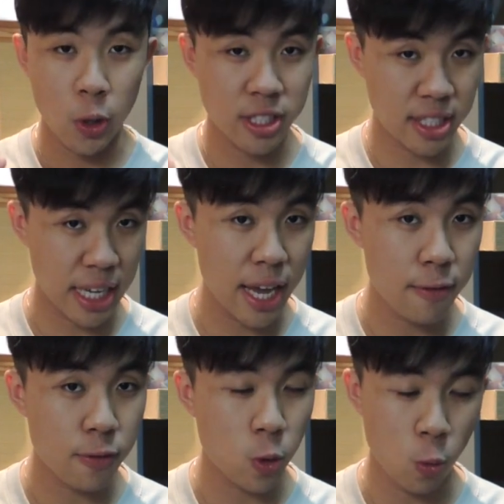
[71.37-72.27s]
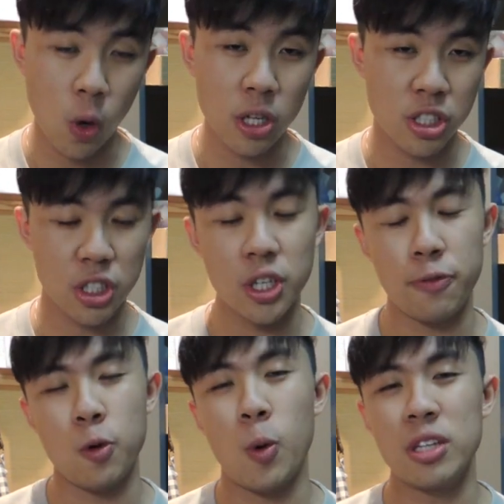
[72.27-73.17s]
you're safe to watch here
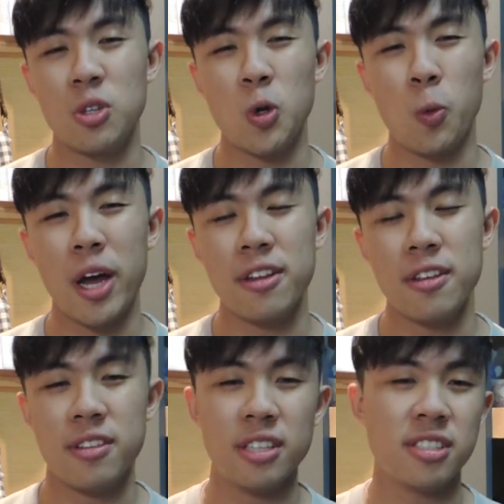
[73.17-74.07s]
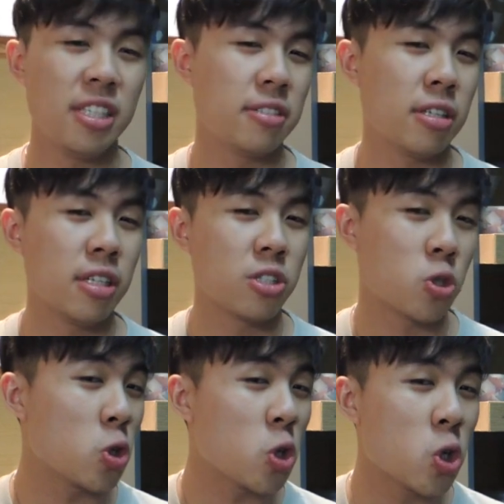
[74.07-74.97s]
if you want to know whether this season is
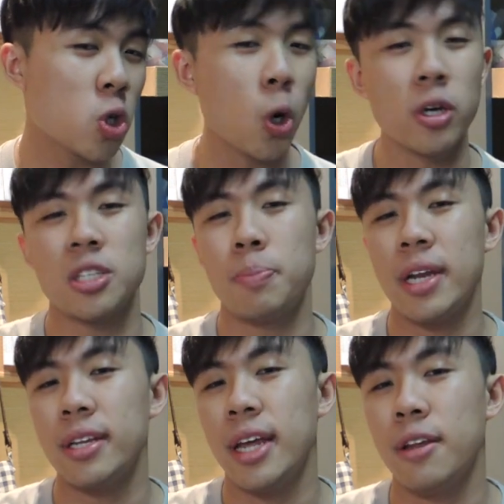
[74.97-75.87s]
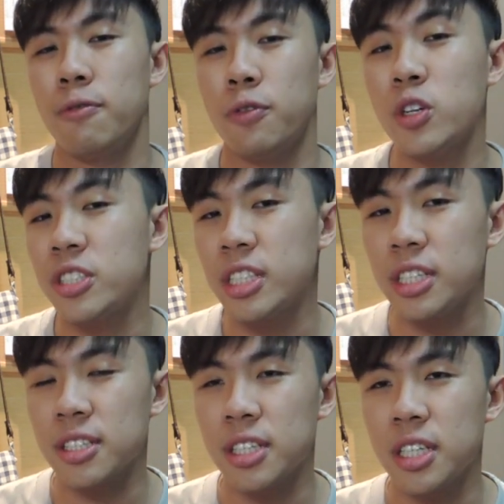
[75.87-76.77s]
good or is it better than the first
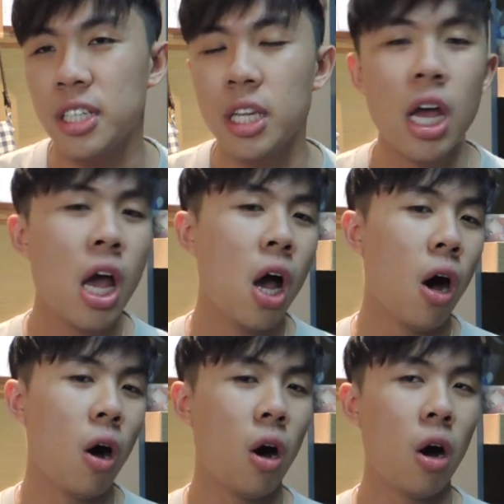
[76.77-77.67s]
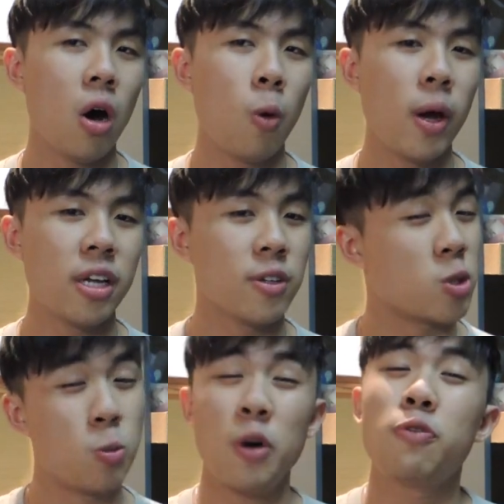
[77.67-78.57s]
season, or whether
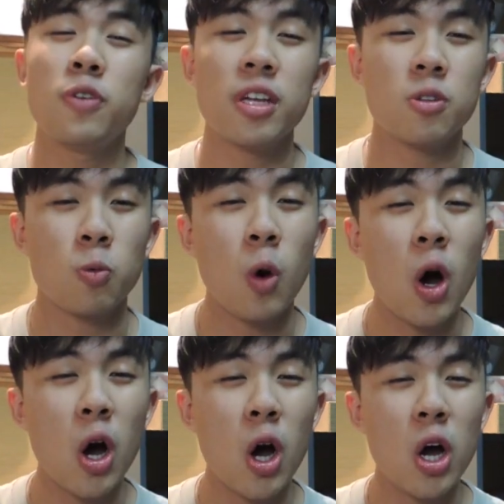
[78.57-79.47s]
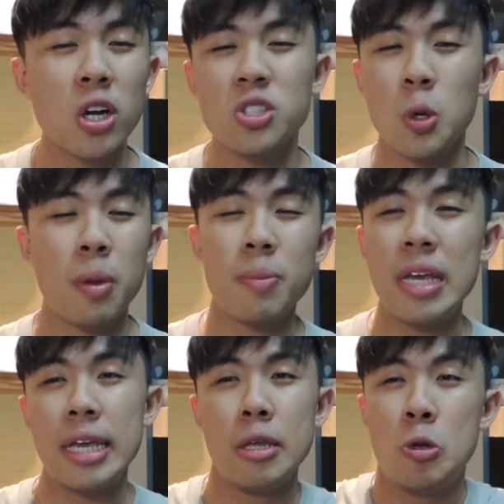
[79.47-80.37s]
it's worth it to watch, or maybe
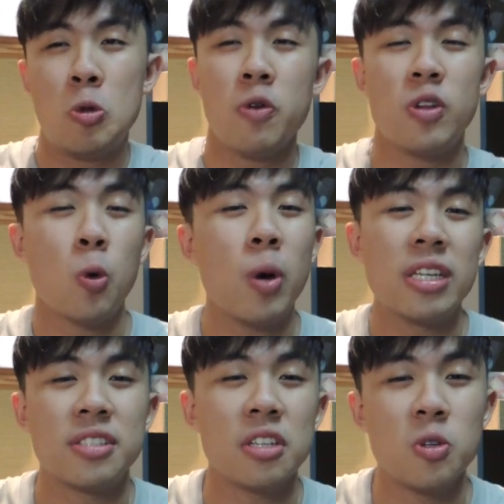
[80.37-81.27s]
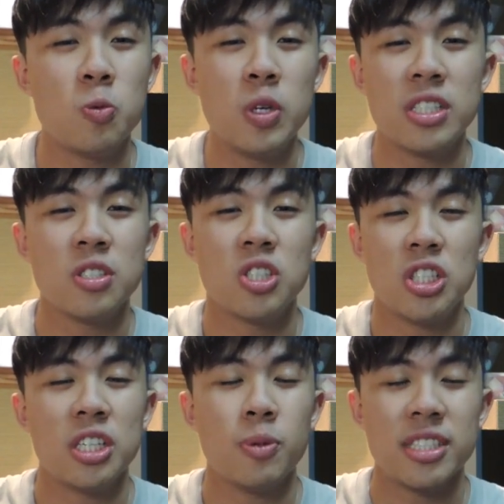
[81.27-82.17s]
you don't even know what is 13 Reasons
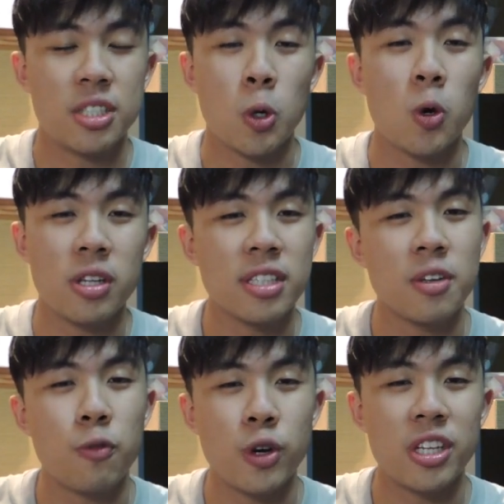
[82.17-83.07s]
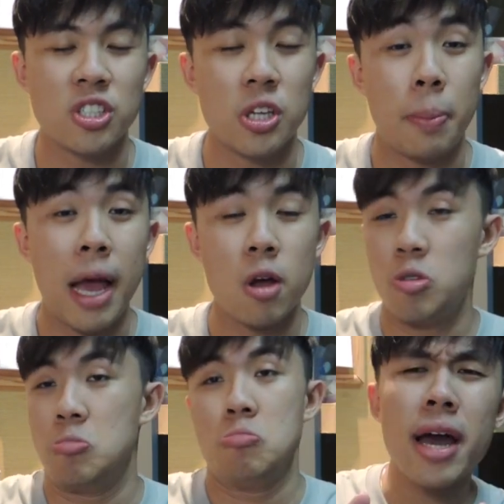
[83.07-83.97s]
shit, what's all this overrated shit
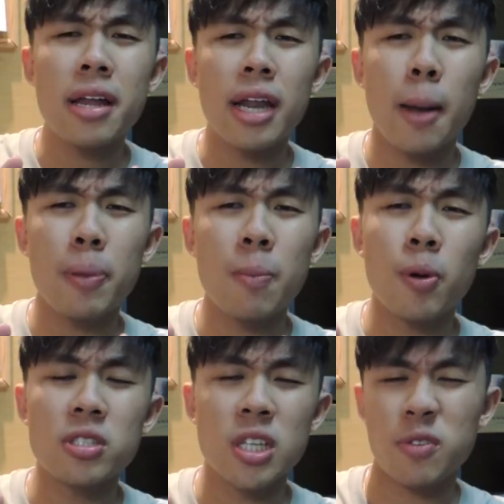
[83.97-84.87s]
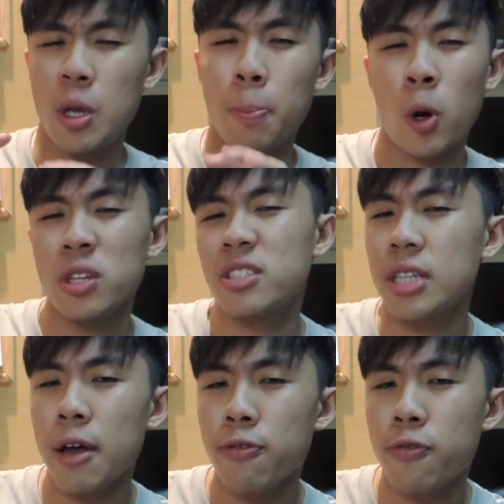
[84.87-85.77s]
about. I might like pinpoint some of the important
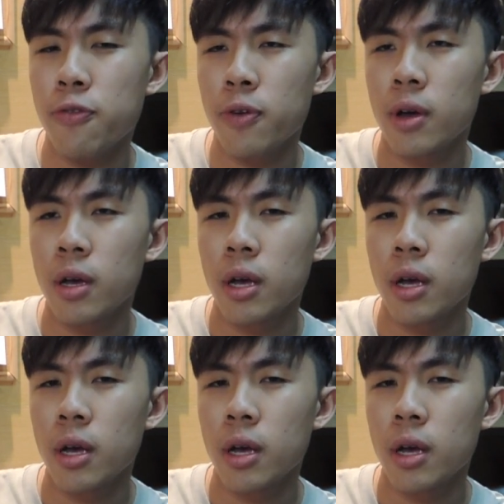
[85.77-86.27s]
stuff,